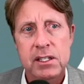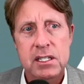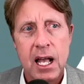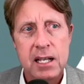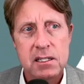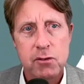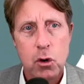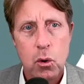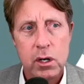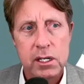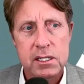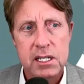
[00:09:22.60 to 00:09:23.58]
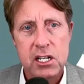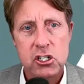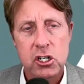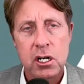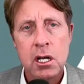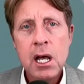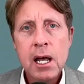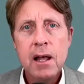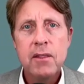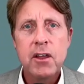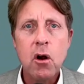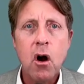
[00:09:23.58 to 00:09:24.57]
size of your organization.
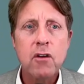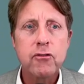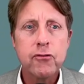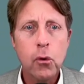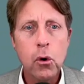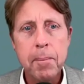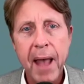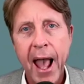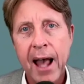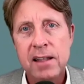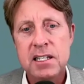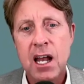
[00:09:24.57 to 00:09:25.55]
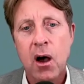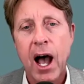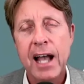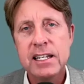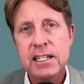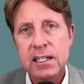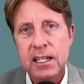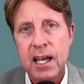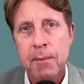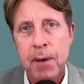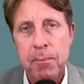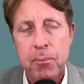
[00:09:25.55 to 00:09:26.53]
There are 4 paths. Now, I didn't
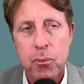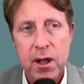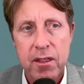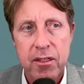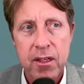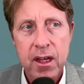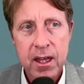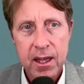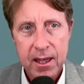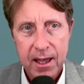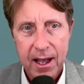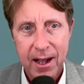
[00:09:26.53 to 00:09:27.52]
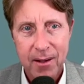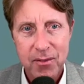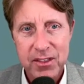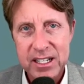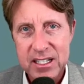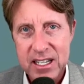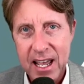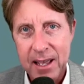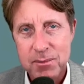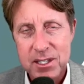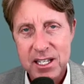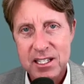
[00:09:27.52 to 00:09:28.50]
come up with these
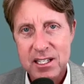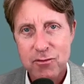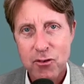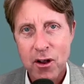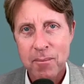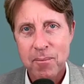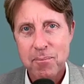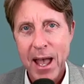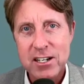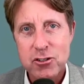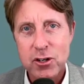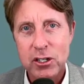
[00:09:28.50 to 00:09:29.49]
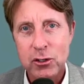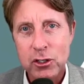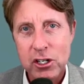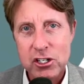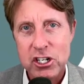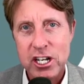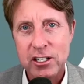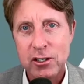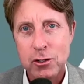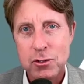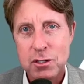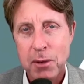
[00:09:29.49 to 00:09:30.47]
names. This is from Patrick Ungashik,
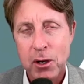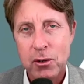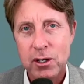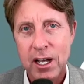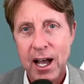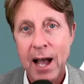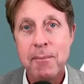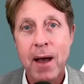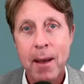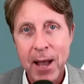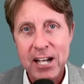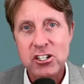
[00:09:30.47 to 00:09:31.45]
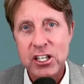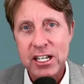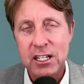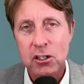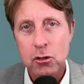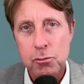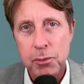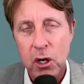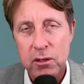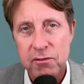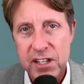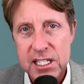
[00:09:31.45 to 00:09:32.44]
who spoke. I'm actually in a group
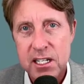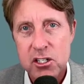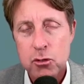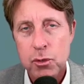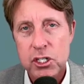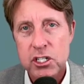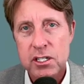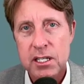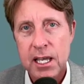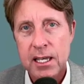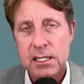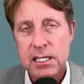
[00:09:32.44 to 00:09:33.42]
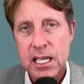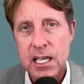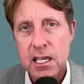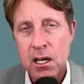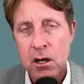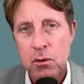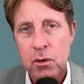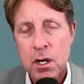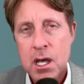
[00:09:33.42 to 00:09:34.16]
called Vistage, which is a CEO